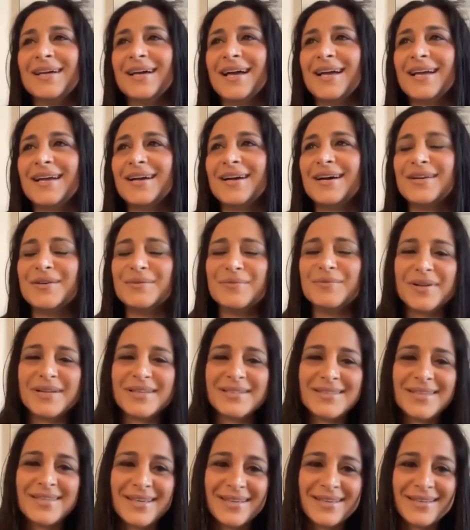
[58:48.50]
I kind of want to
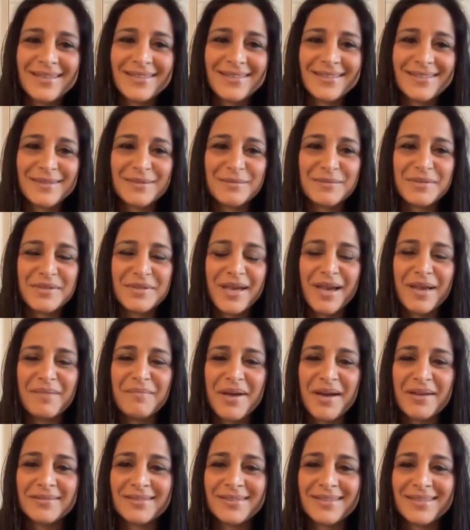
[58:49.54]
take some time
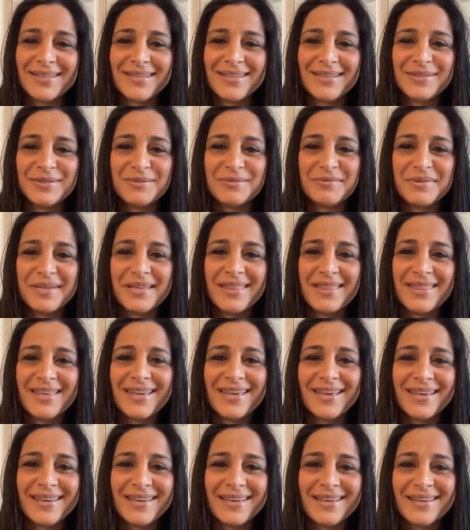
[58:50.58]
out today to
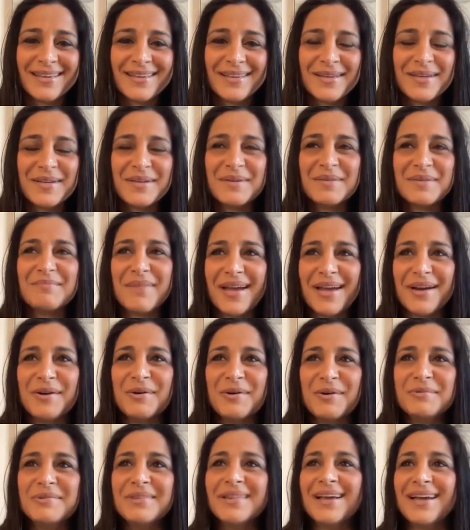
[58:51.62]
rethink my
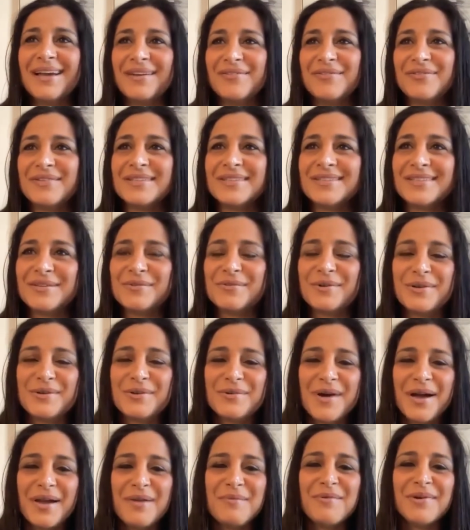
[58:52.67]
own life and see, what do
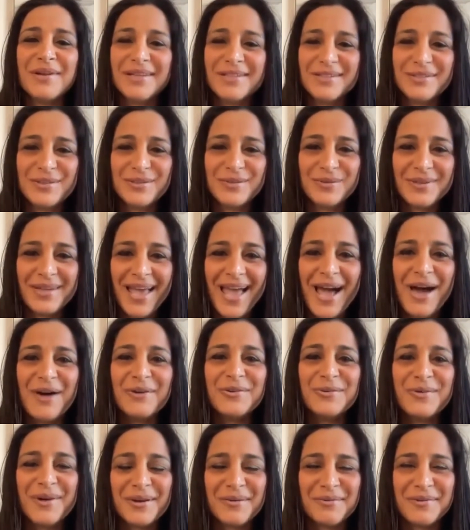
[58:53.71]
I want to do, and how
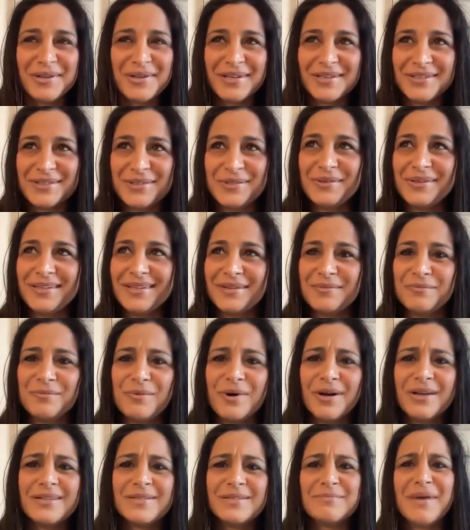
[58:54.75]
do I want to do it, and
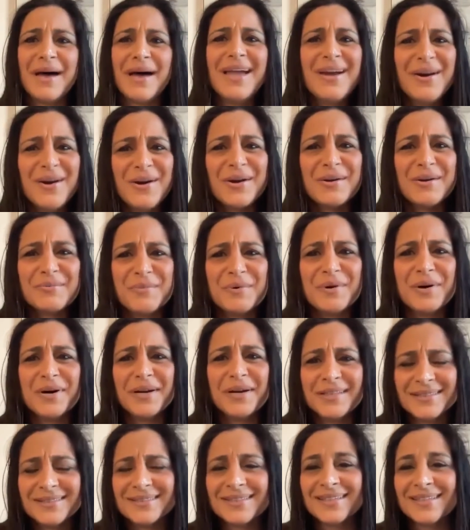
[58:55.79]
what does my heart
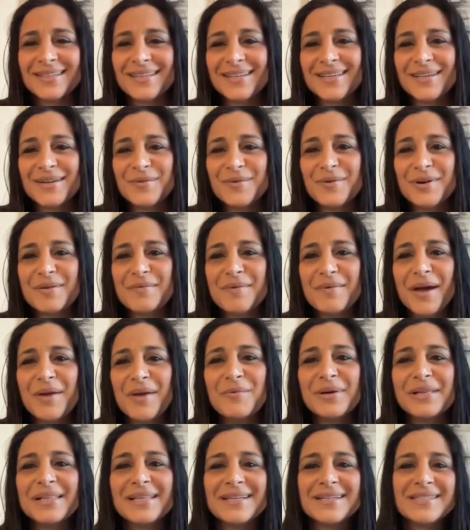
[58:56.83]
want? What am I
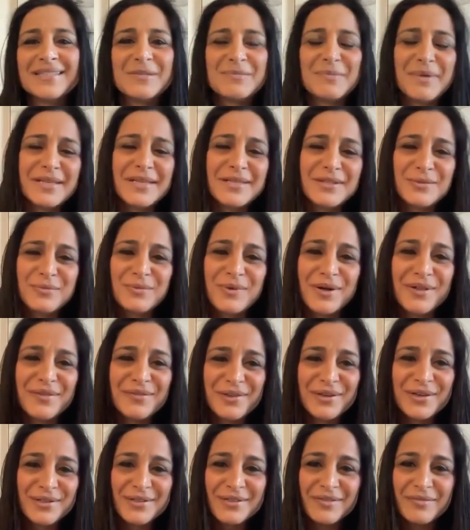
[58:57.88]
willing to spend 12
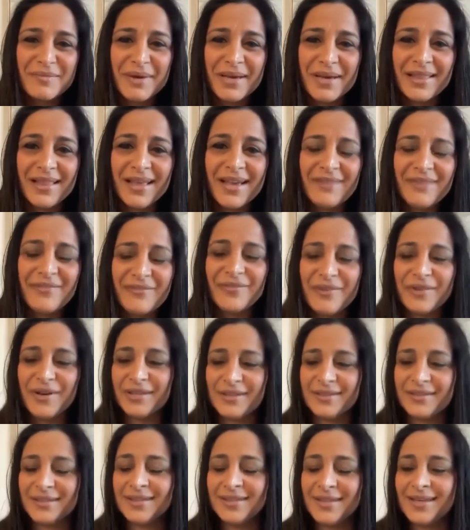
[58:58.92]
years of my life
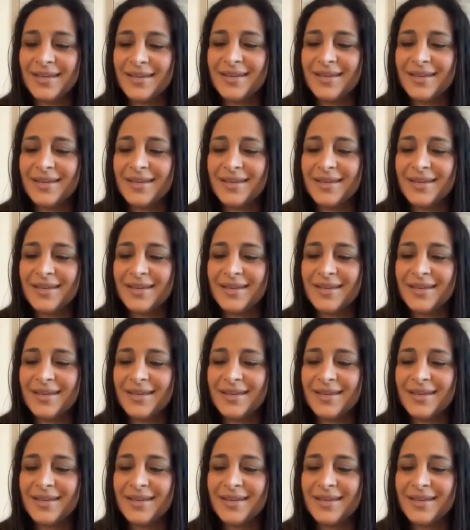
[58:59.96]
on?